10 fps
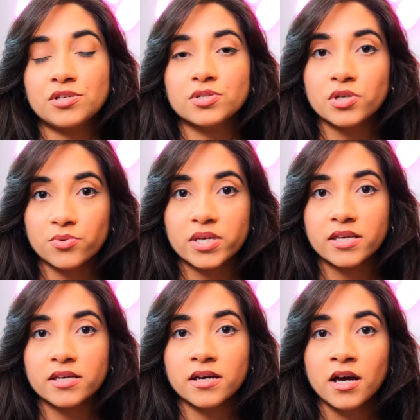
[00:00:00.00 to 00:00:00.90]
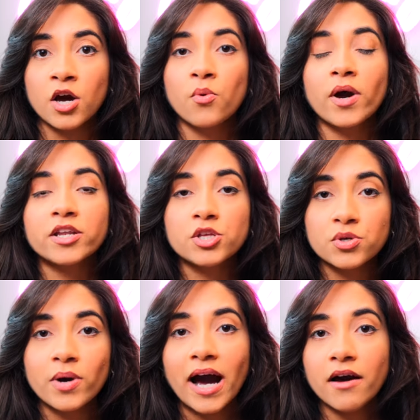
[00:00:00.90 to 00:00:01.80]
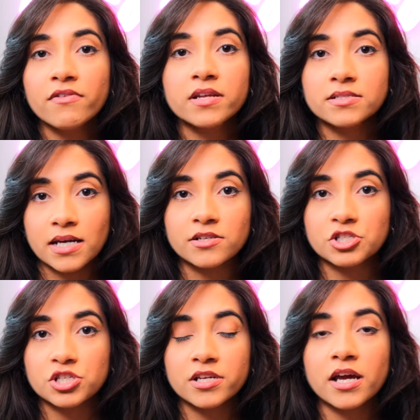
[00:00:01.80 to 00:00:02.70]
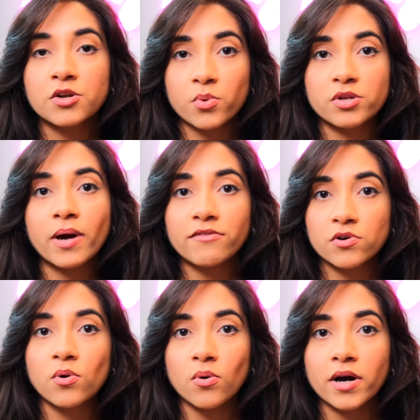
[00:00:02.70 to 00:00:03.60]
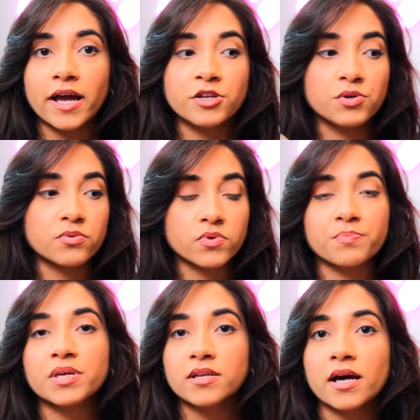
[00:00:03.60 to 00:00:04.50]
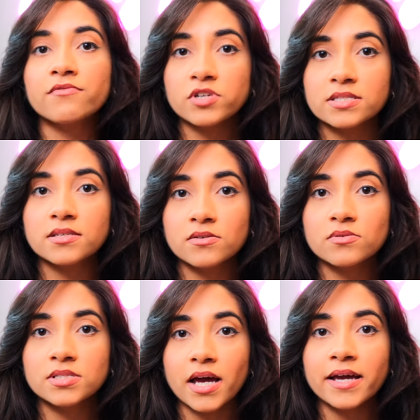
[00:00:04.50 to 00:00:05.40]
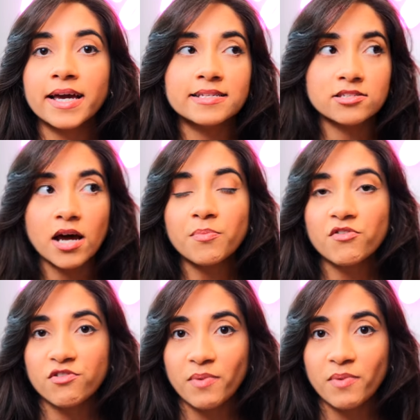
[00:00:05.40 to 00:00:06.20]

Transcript: is so key when you have an intention and when you have a goal and you can repeat it every single day, it's top of